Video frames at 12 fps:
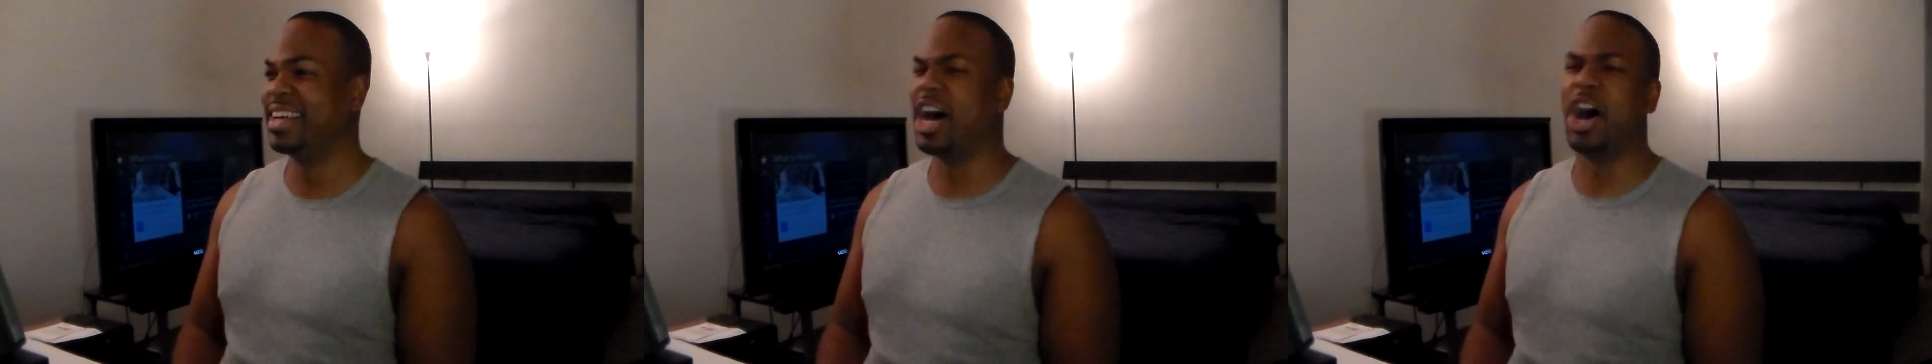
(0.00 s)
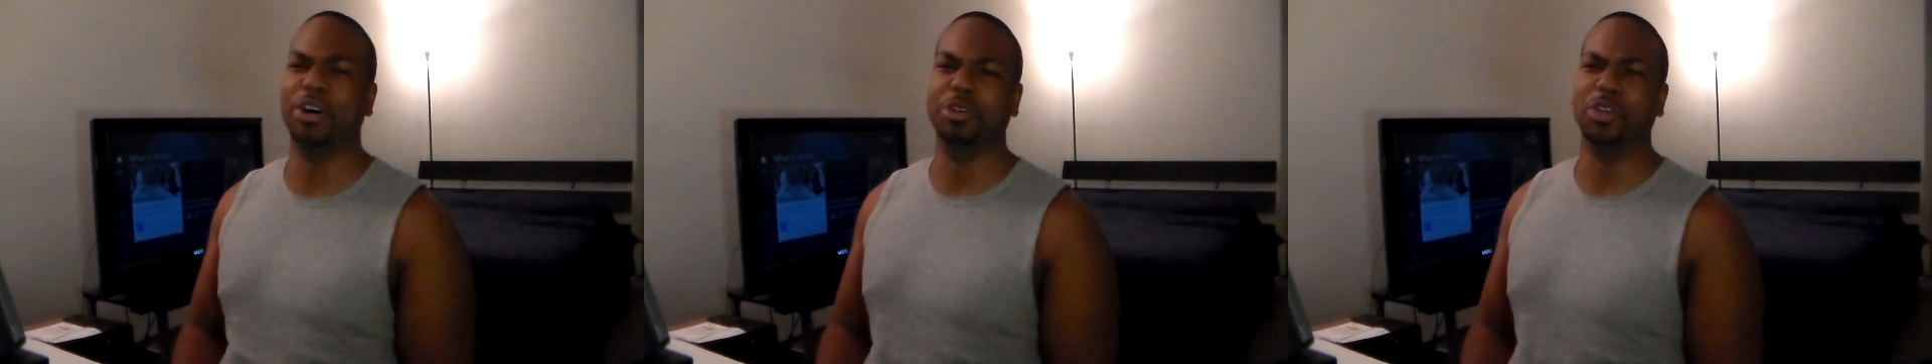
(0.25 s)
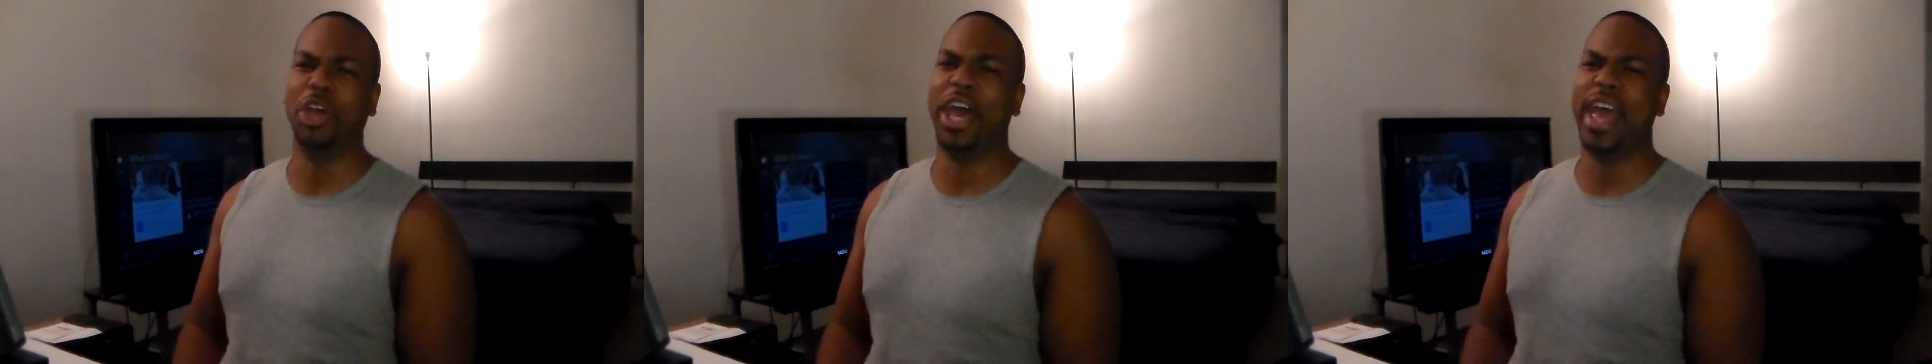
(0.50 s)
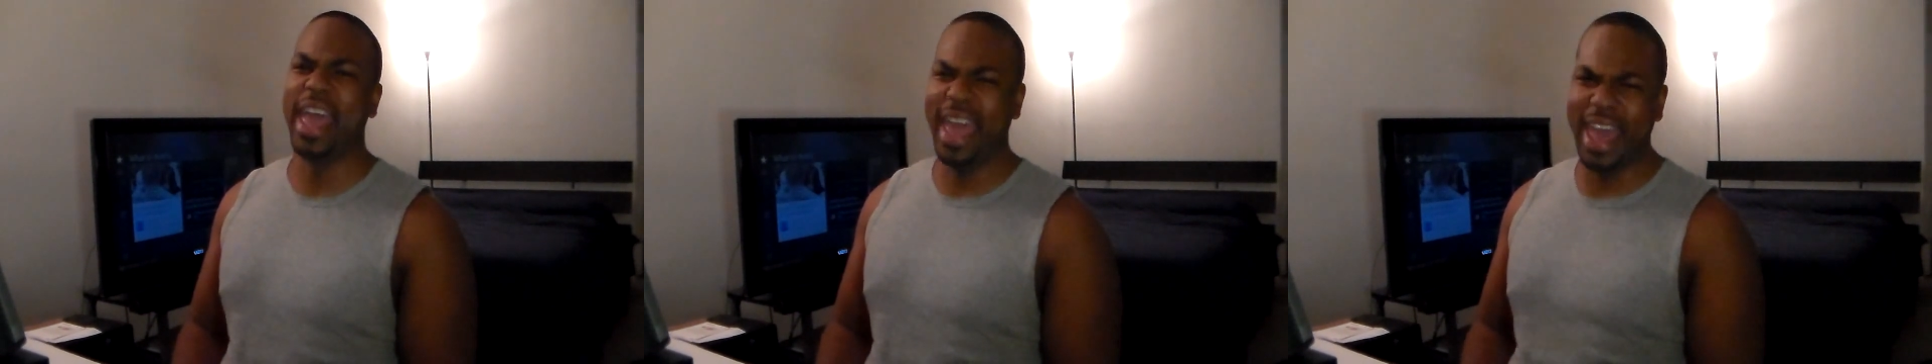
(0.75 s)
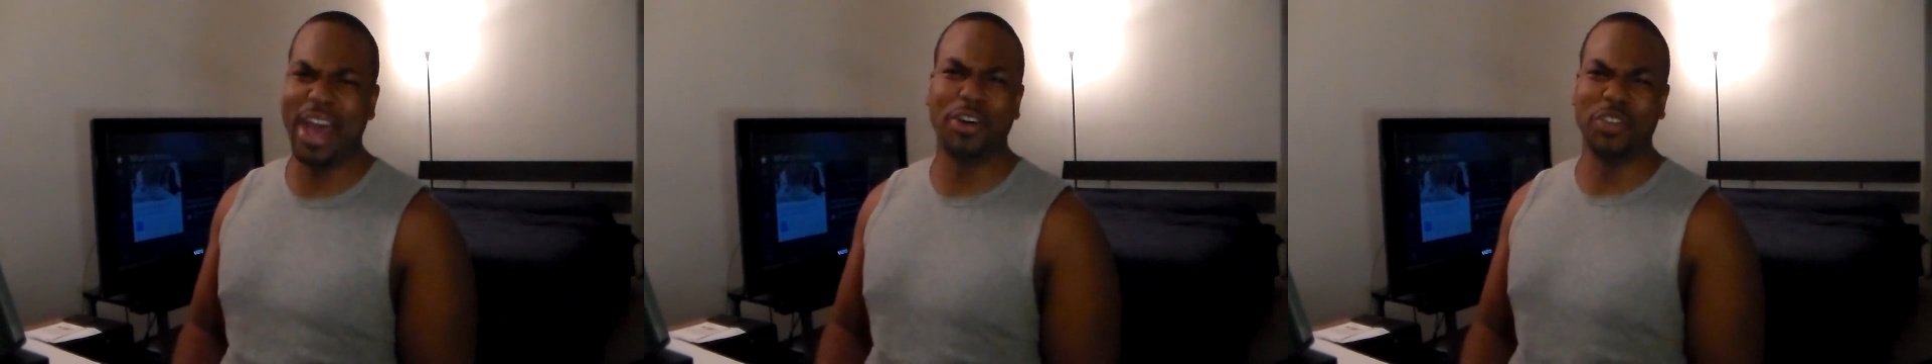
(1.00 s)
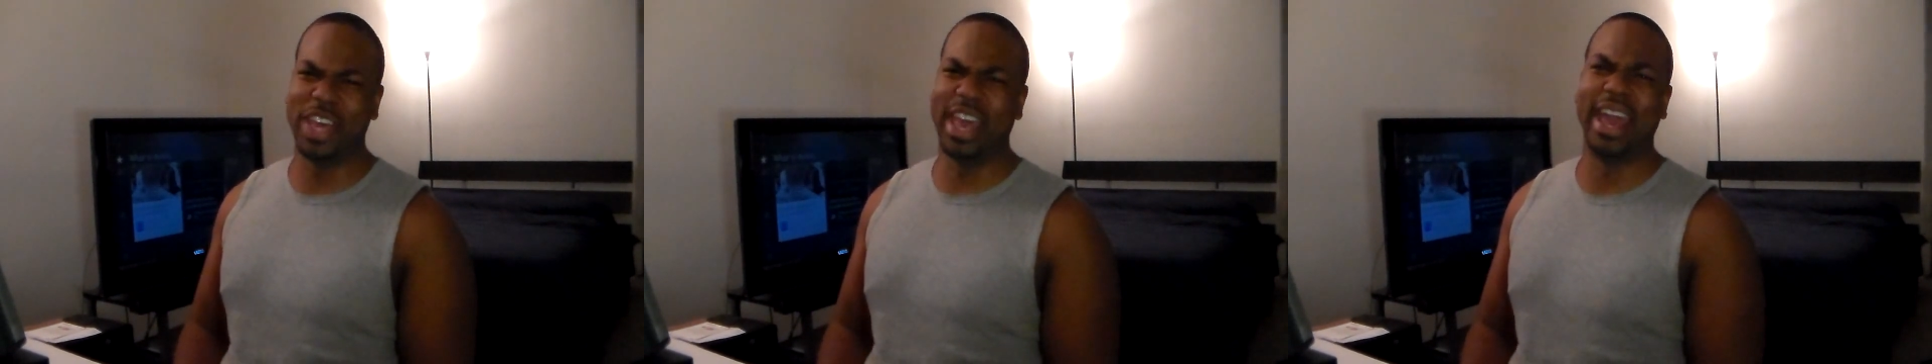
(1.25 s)
Oh,
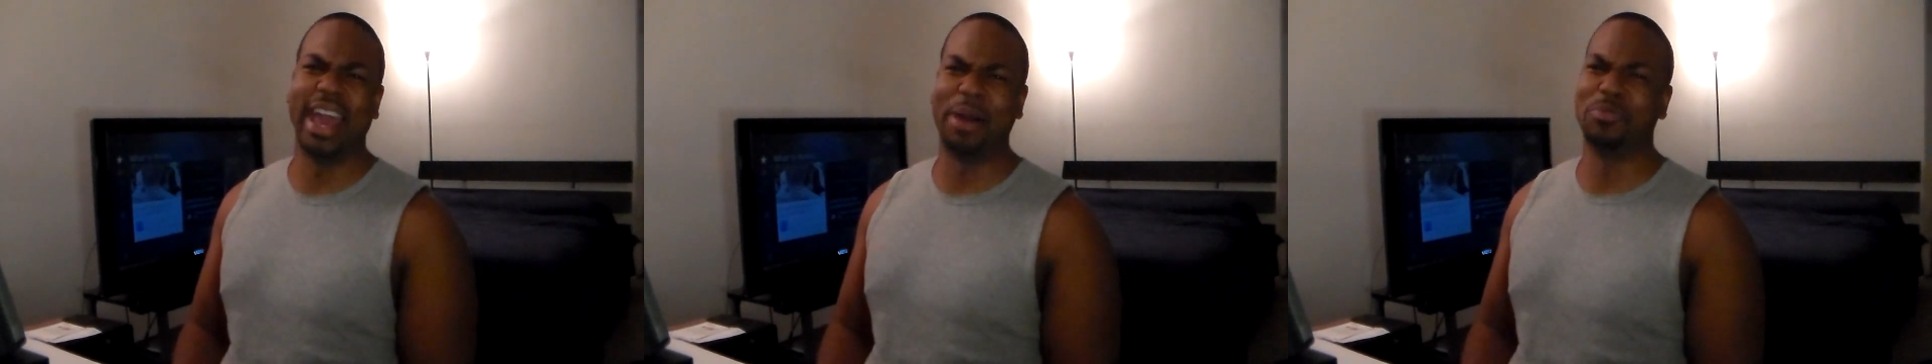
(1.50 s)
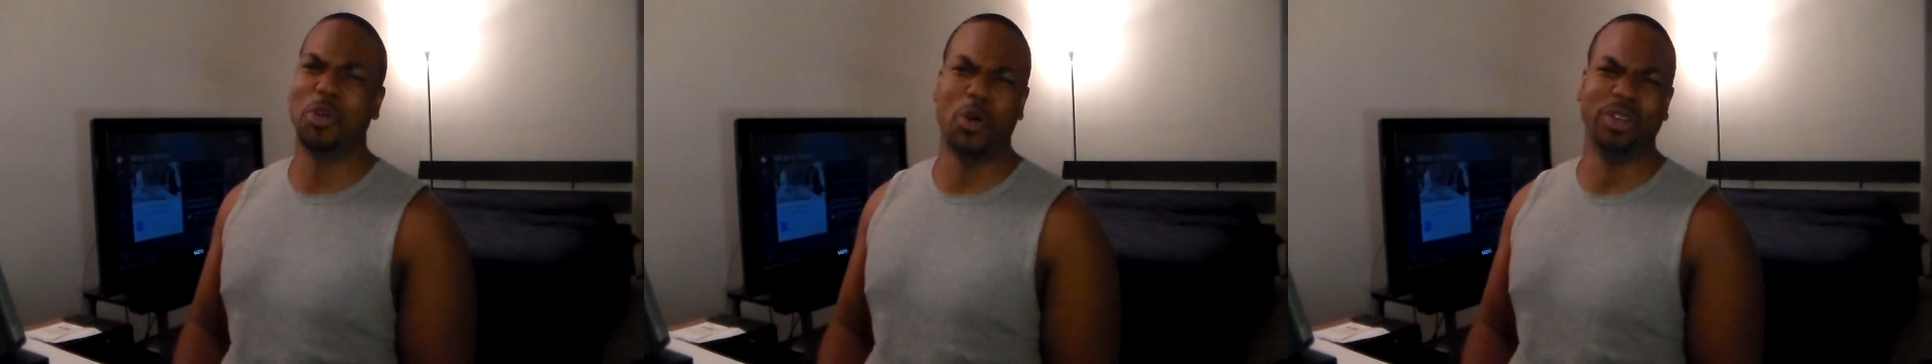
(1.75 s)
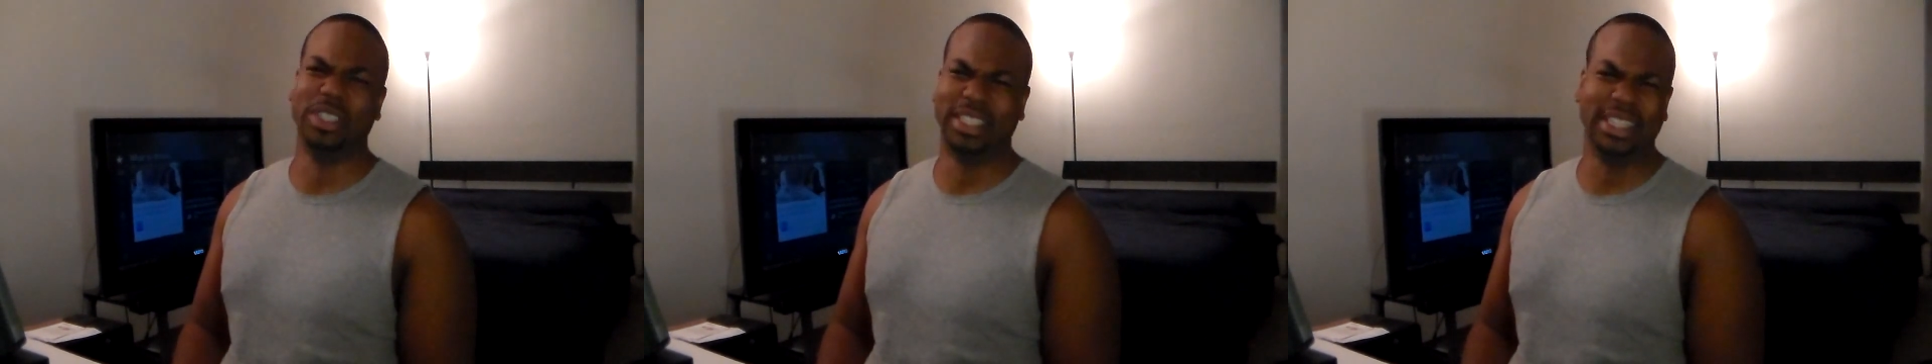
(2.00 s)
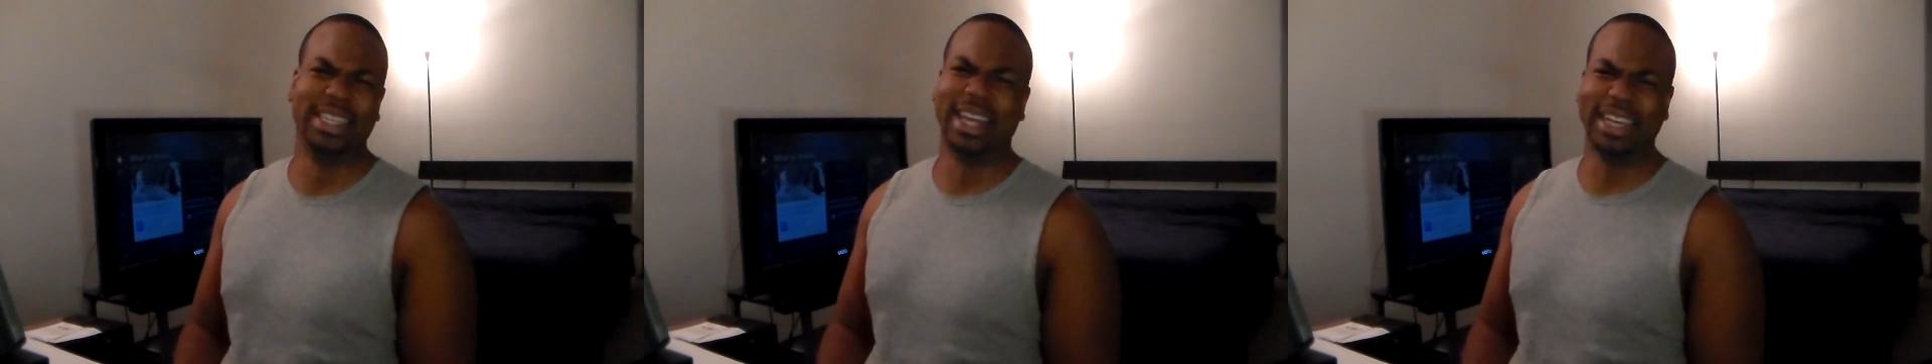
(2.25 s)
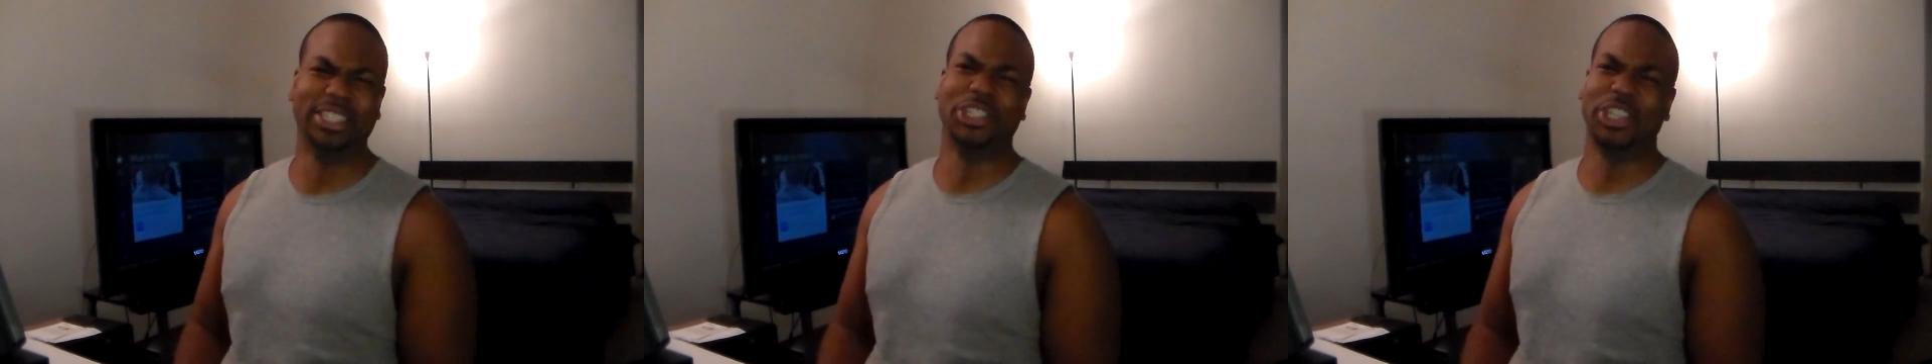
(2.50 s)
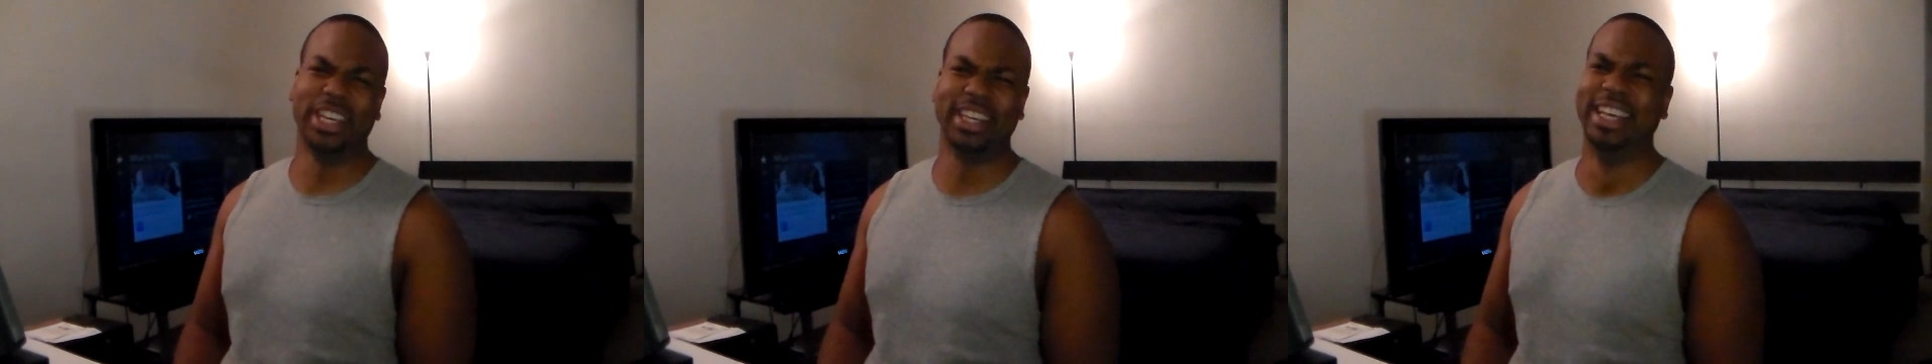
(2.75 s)
hell yeah, I'm going to see that
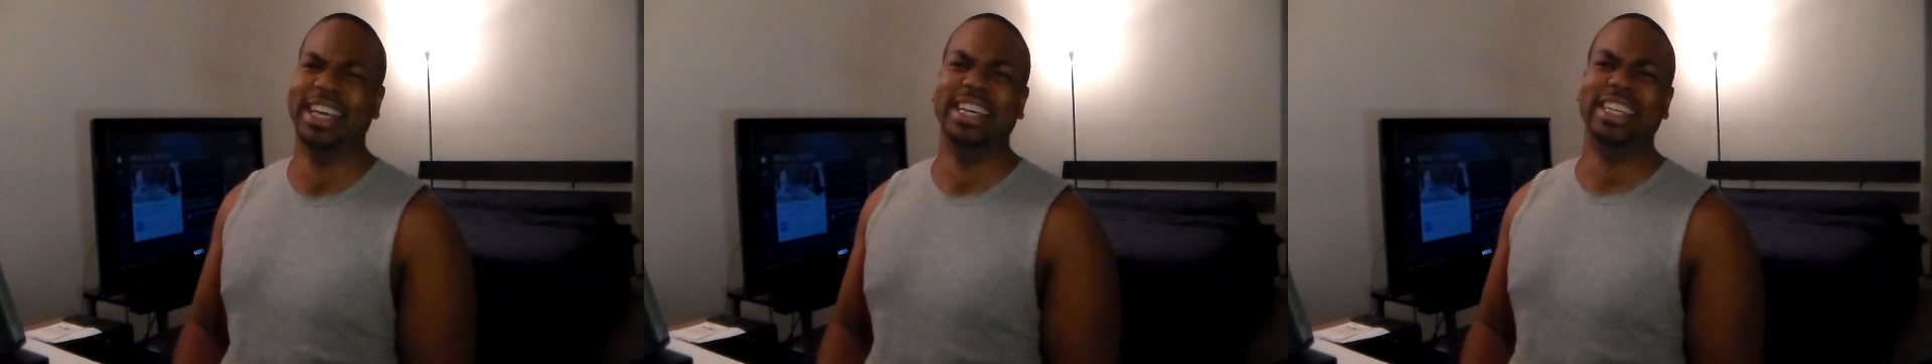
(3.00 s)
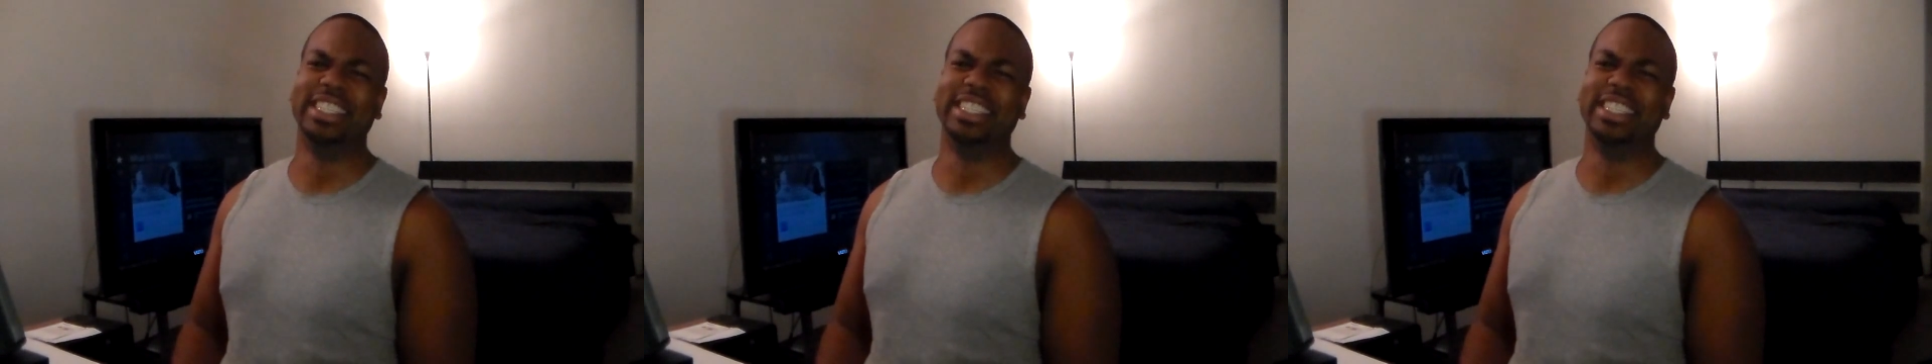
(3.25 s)
shit.